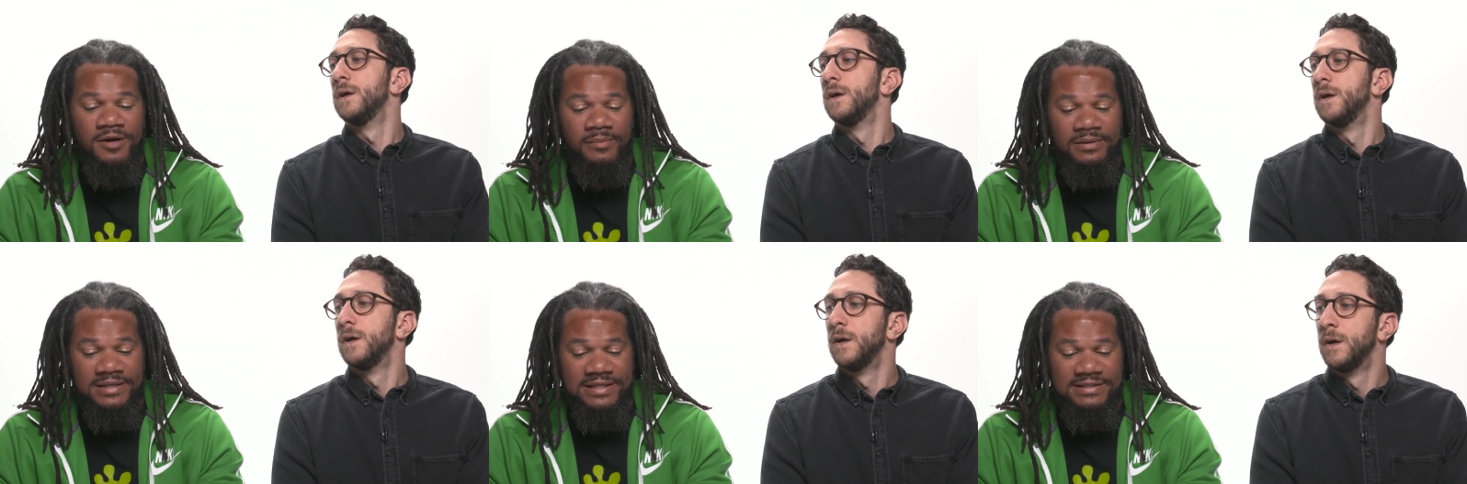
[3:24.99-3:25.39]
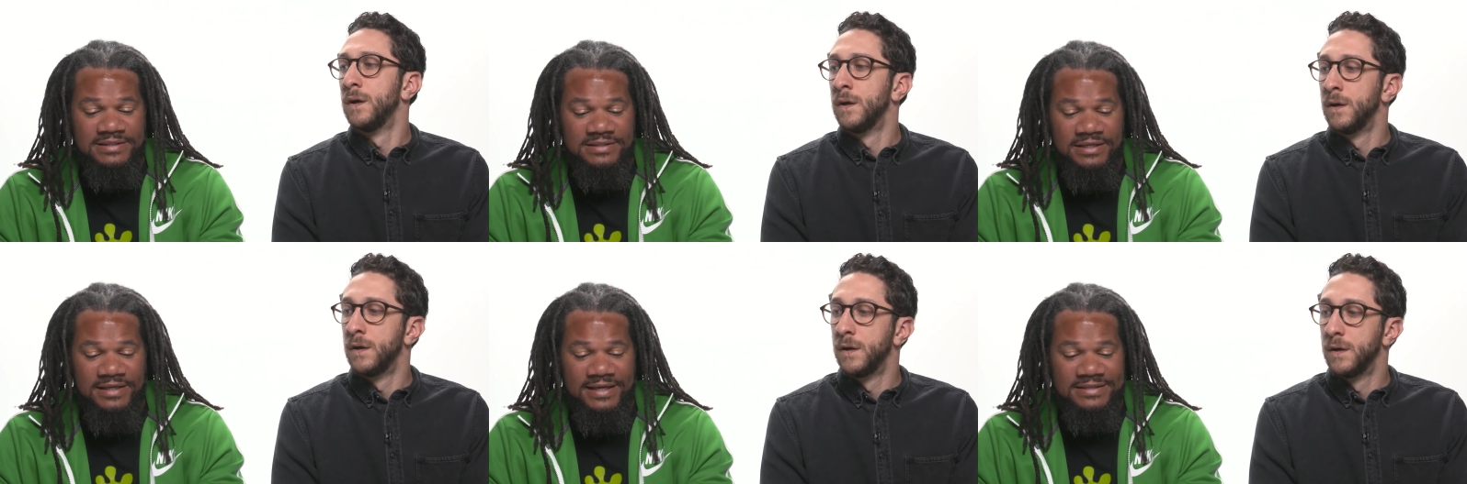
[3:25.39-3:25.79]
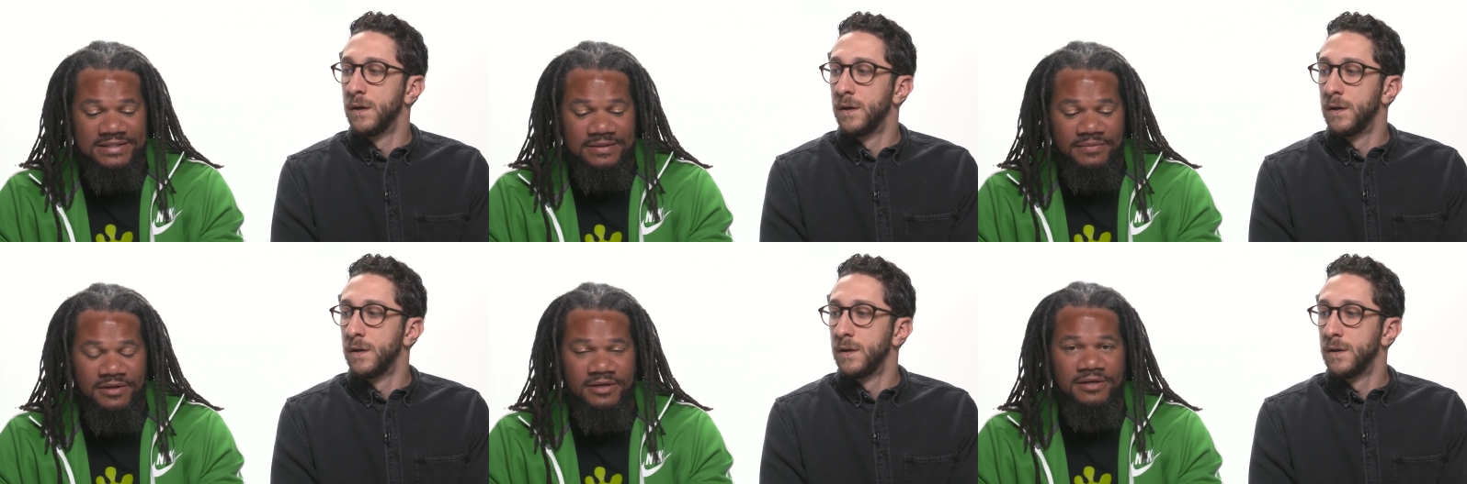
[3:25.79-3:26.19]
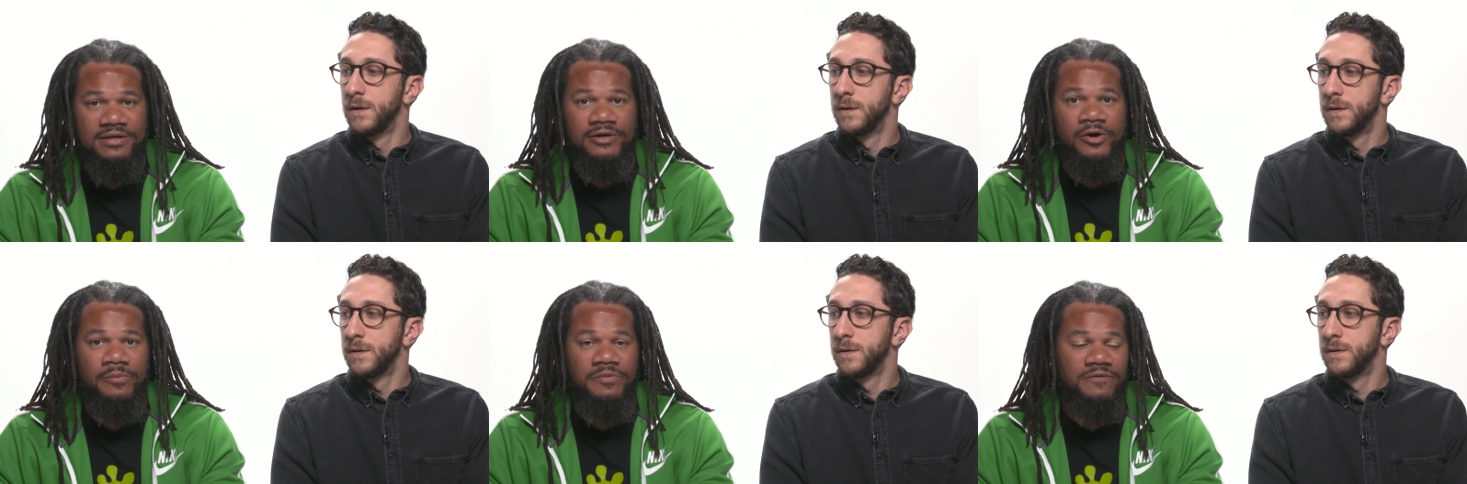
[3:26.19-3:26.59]
Speaker 1: But this is a lesson to be
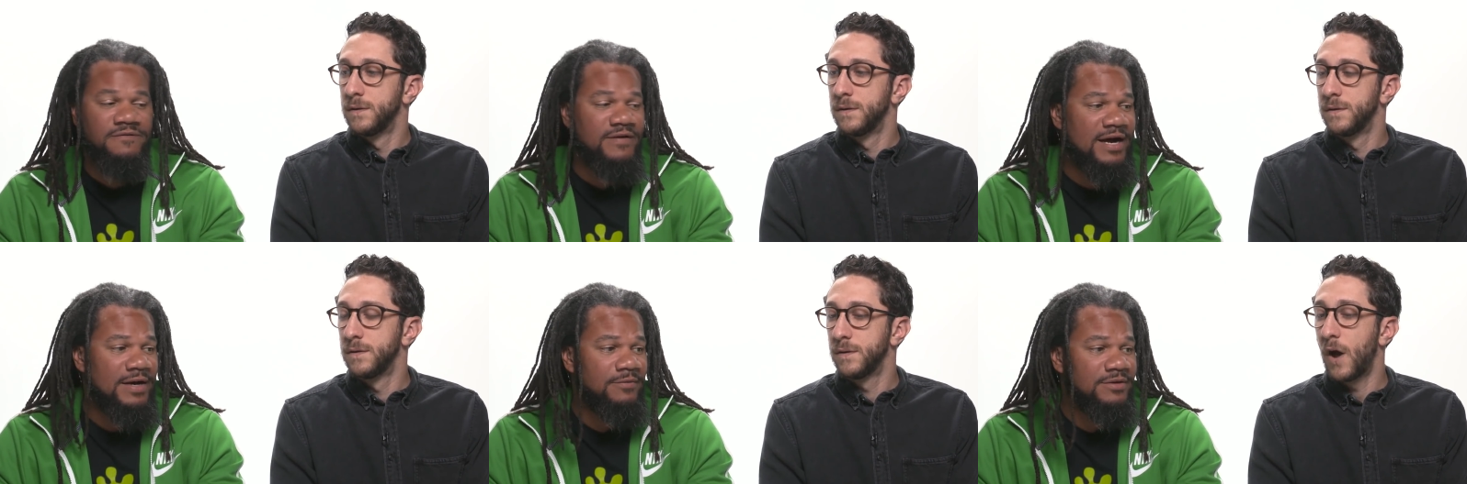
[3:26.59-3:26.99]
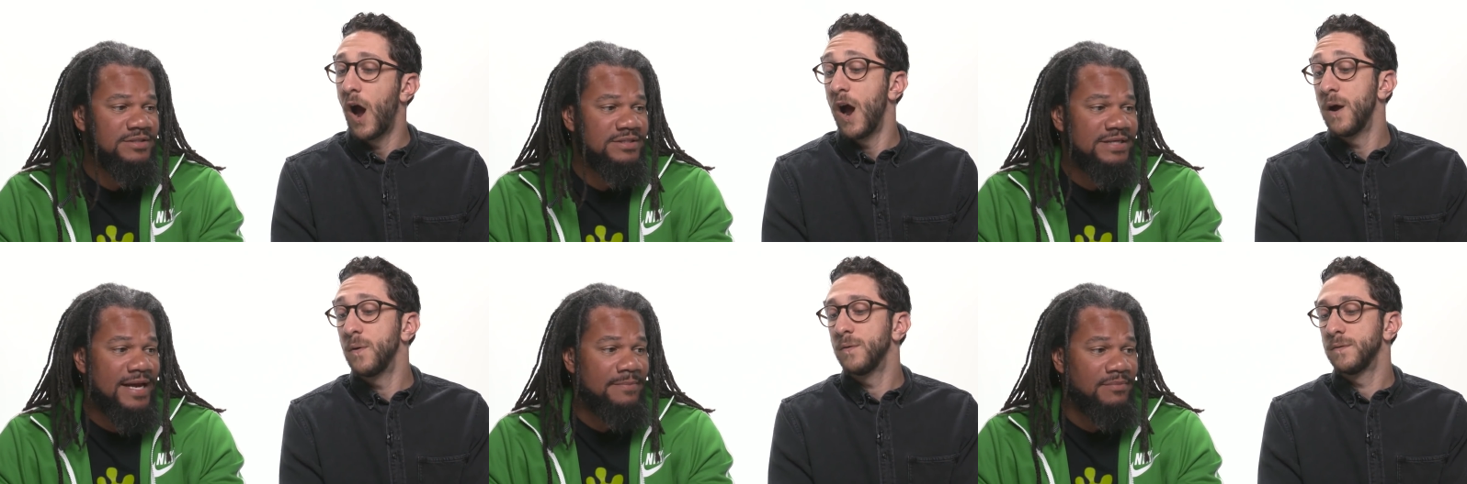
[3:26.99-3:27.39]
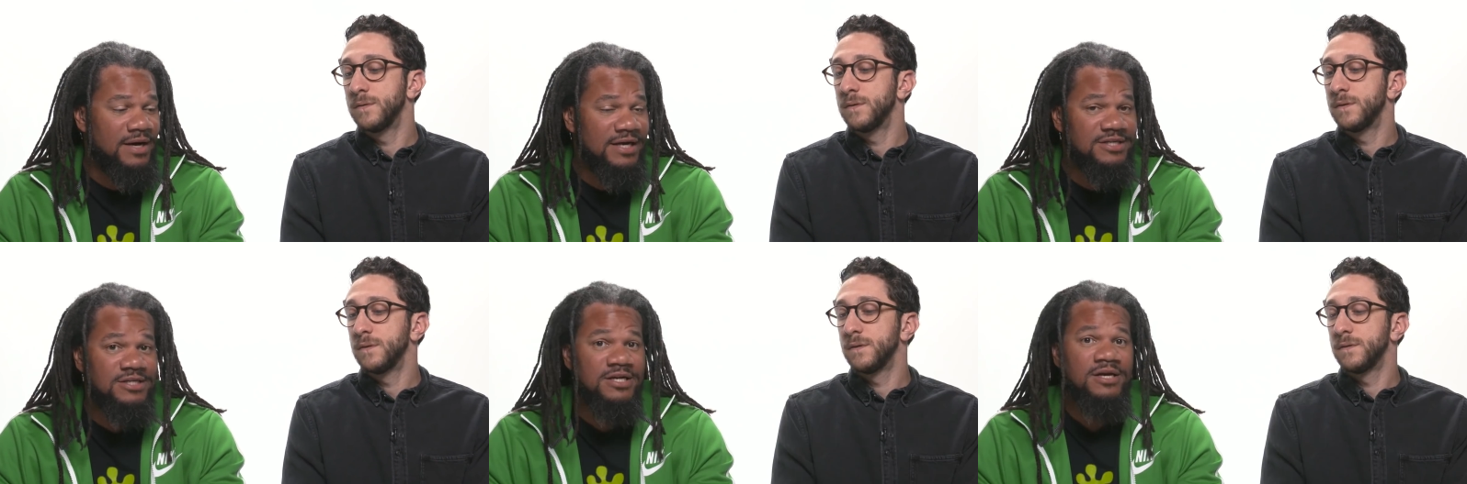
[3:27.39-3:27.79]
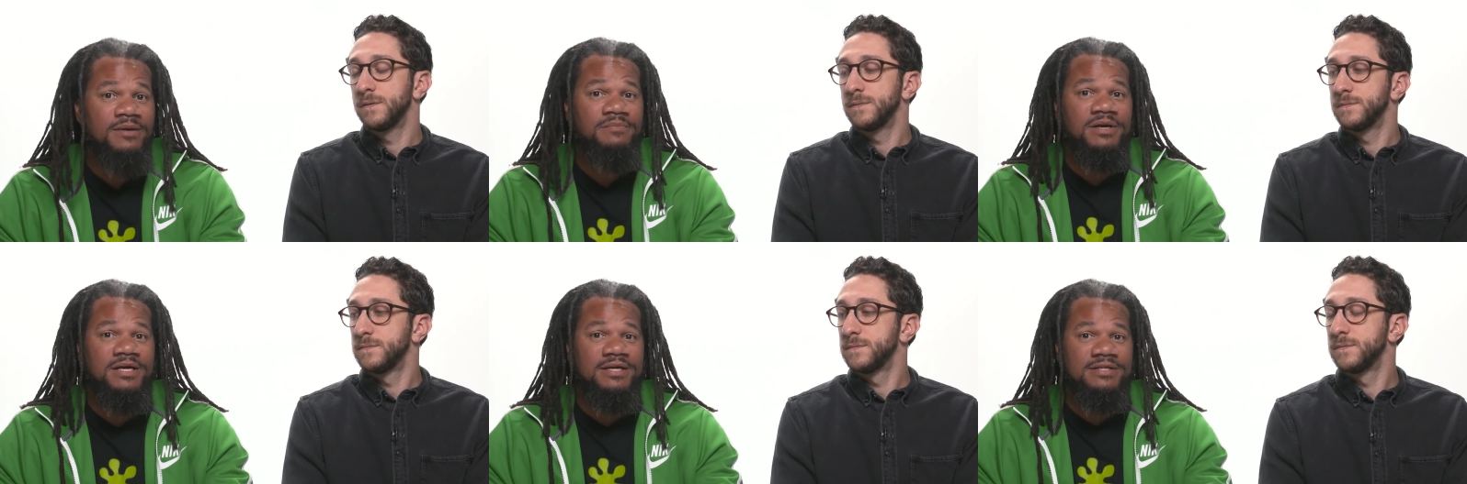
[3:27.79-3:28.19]
learned. I hope the fine wasn't I, that much
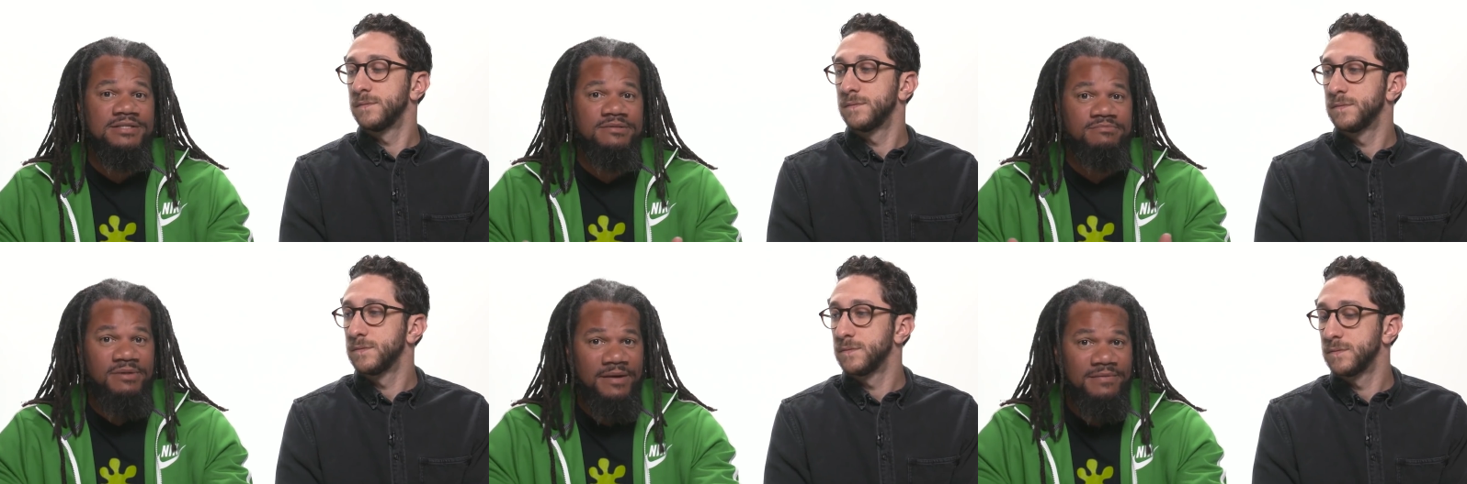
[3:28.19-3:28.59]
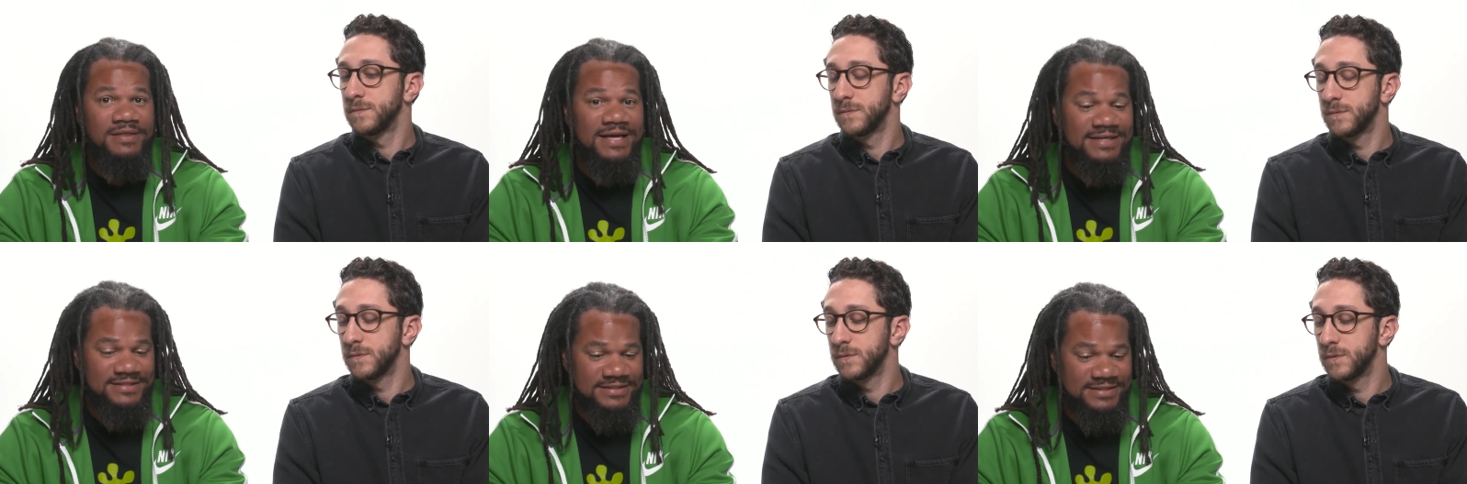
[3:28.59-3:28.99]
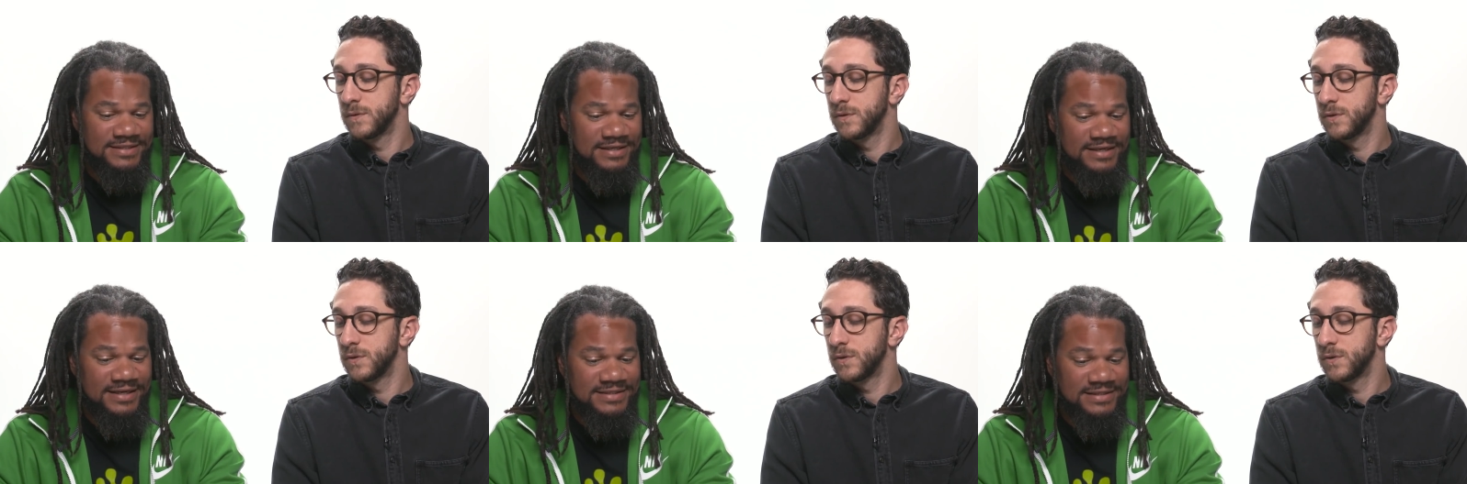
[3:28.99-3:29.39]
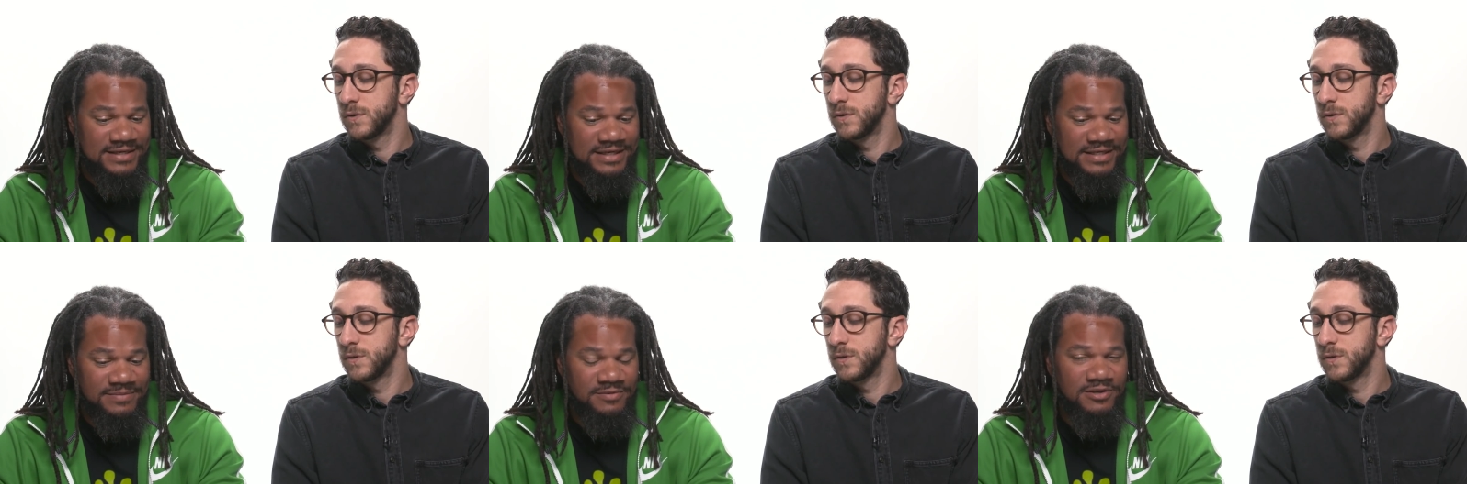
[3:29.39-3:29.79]
because maybe that's just the lesson
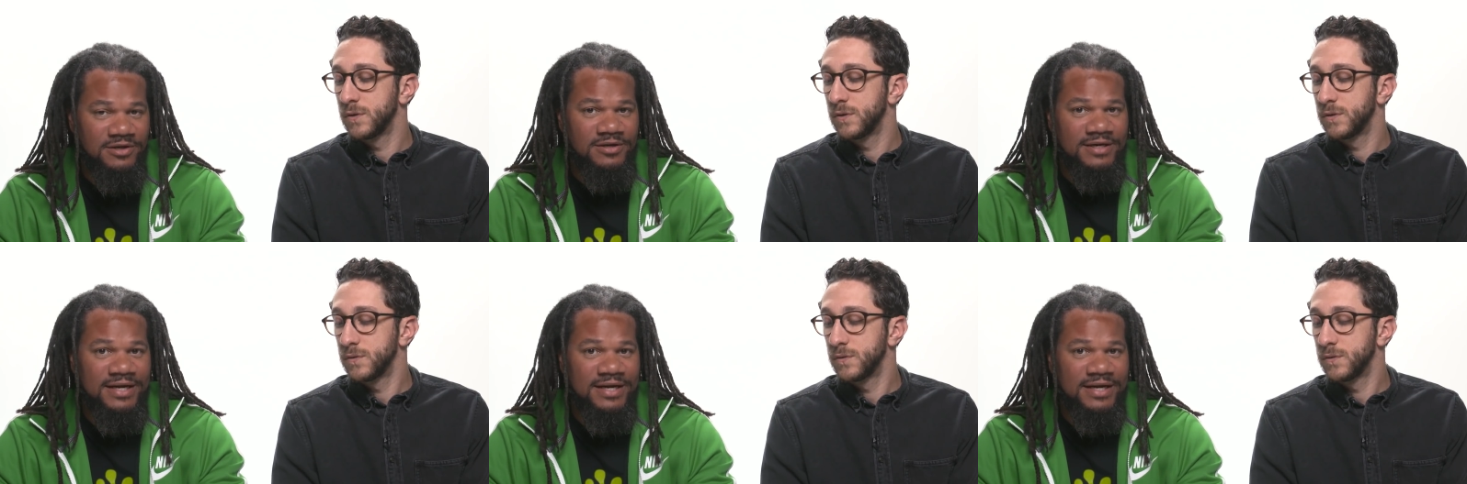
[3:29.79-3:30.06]
needs to be learned.